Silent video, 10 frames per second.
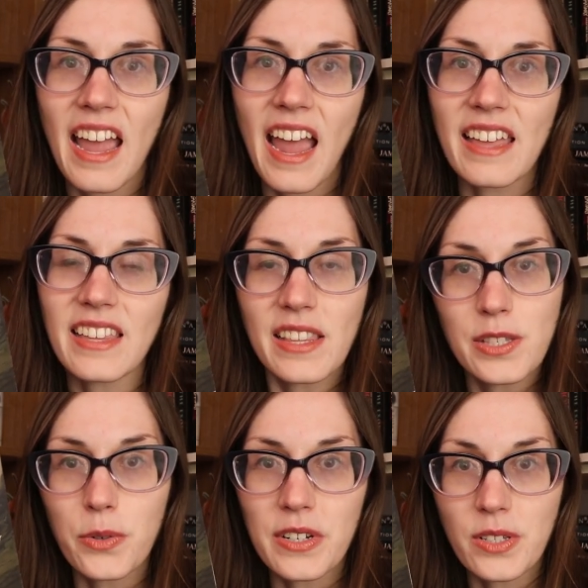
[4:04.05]
And then the
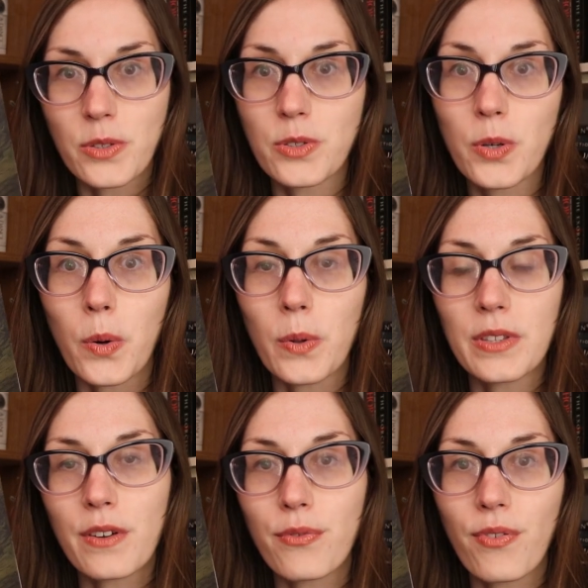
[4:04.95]
story is also
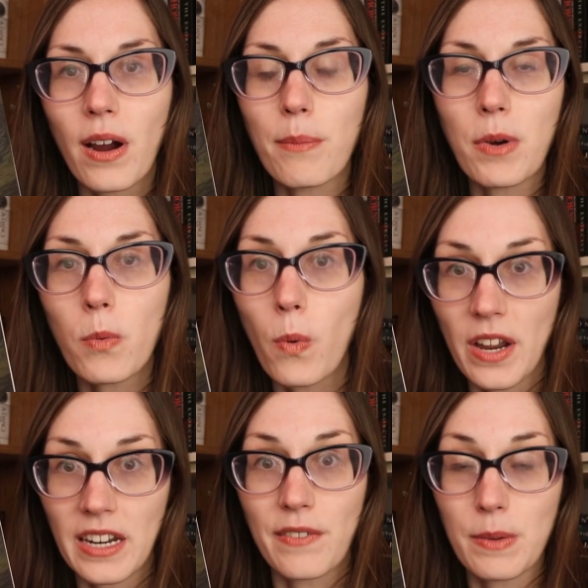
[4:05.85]
told from
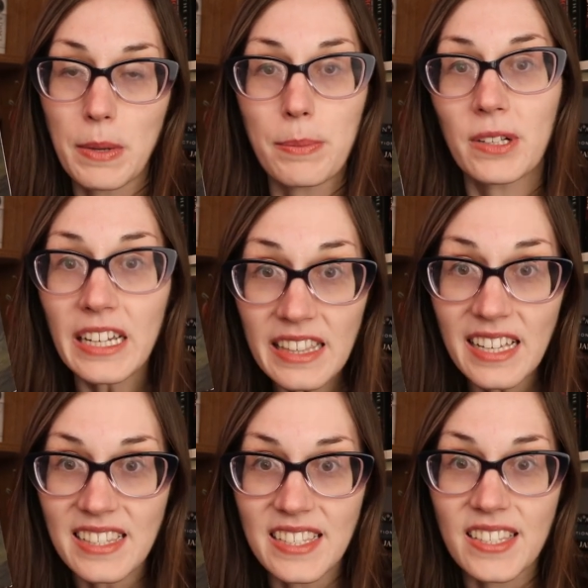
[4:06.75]
one of the people in
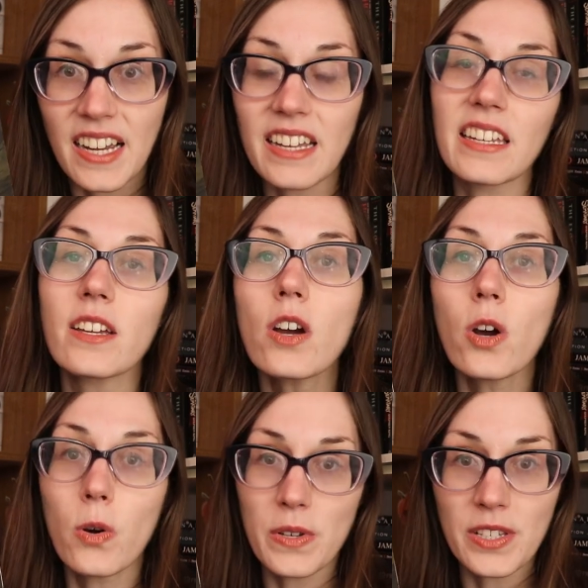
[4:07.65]
that society
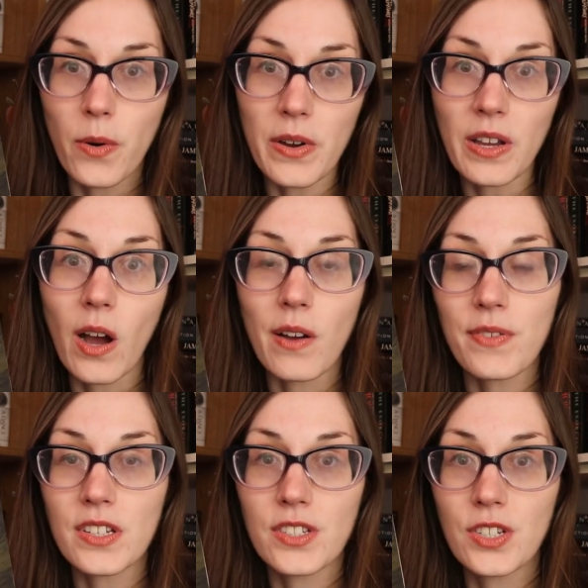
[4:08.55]
who is going
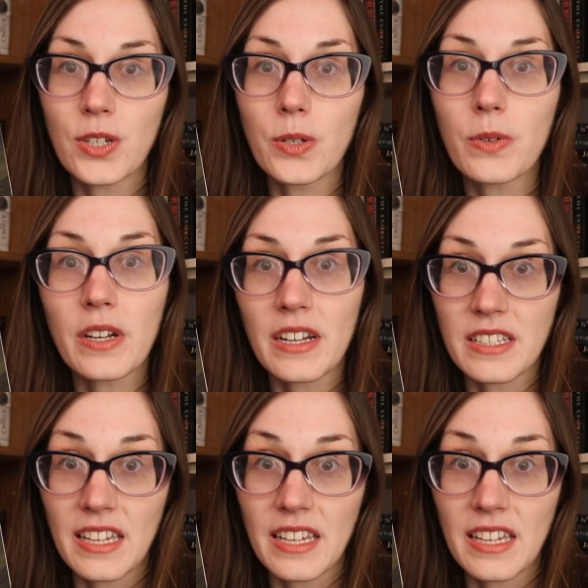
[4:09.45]
off to